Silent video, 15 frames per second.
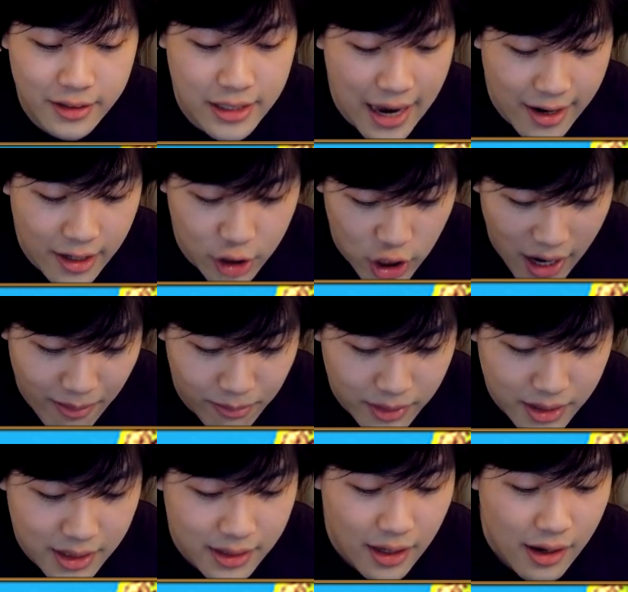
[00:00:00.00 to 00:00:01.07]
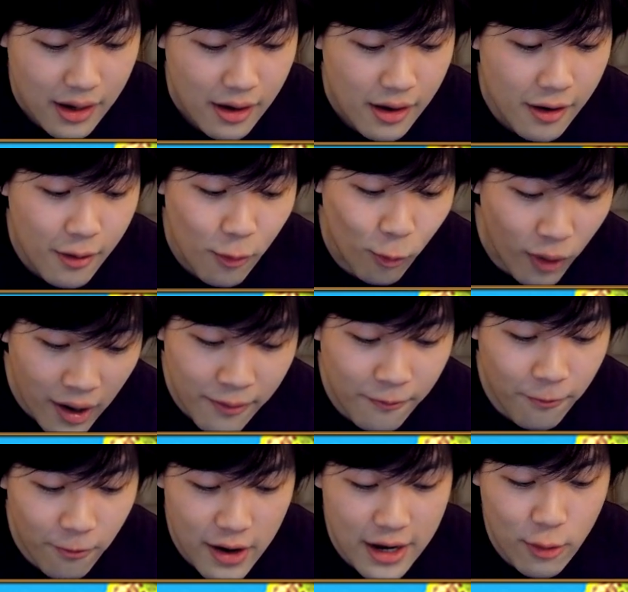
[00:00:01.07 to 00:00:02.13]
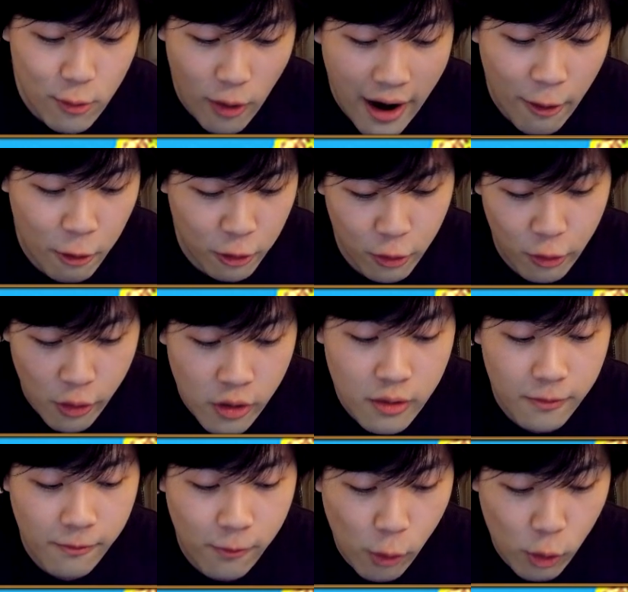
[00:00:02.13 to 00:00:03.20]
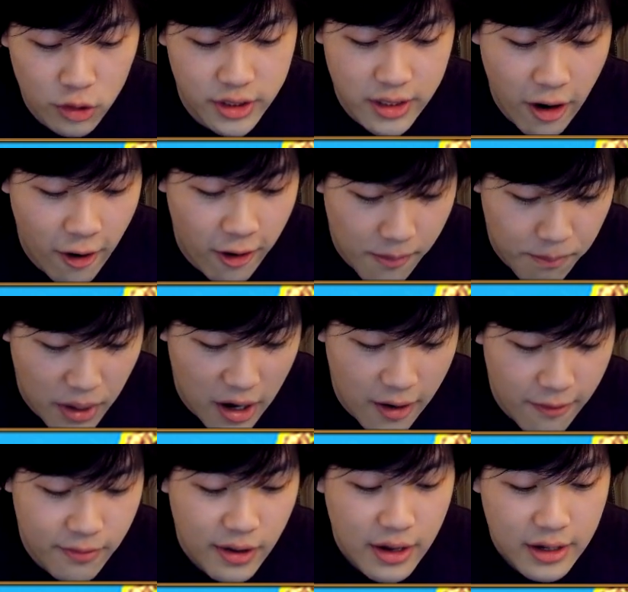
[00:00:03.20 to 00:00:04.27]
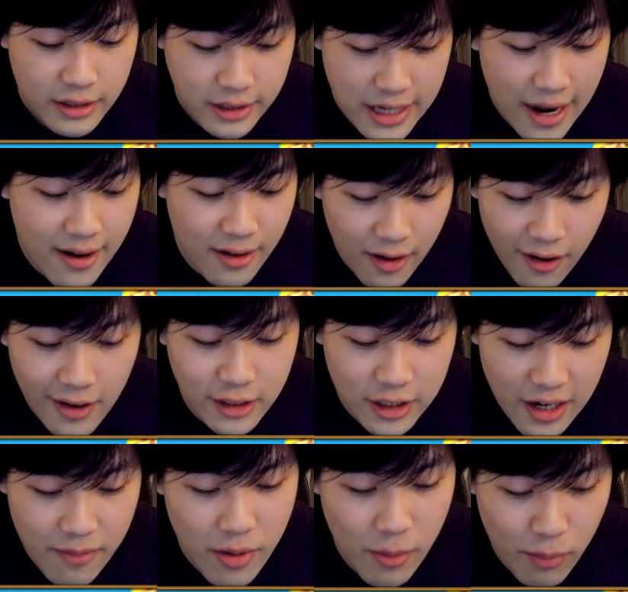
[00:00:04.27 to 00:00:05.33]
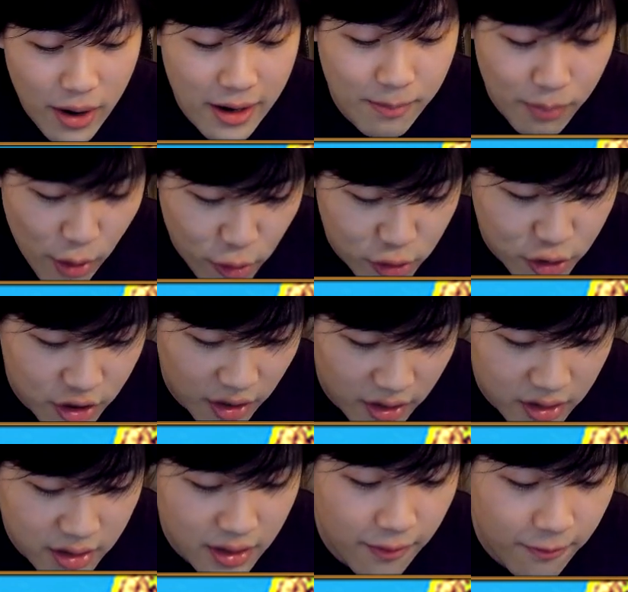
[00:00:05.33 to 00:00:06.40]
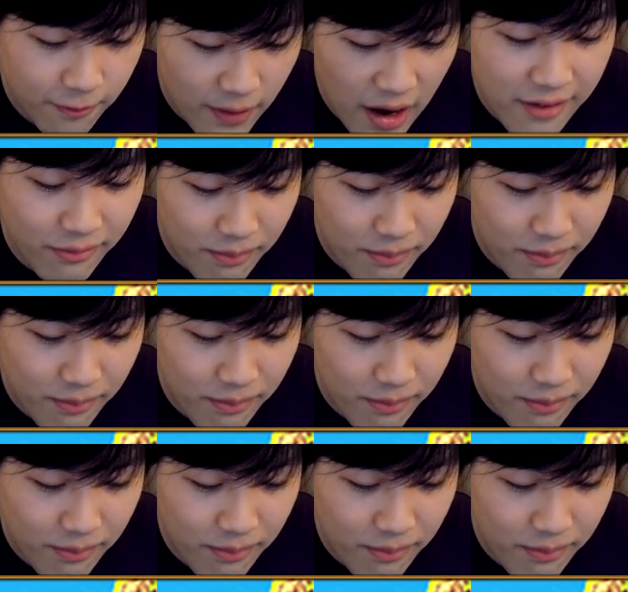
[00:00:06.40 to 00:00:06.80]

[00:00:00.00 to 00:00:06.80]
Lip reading: 10 gems, 1 free rare recruit, 4 star and above, 10 large limit break potions, 5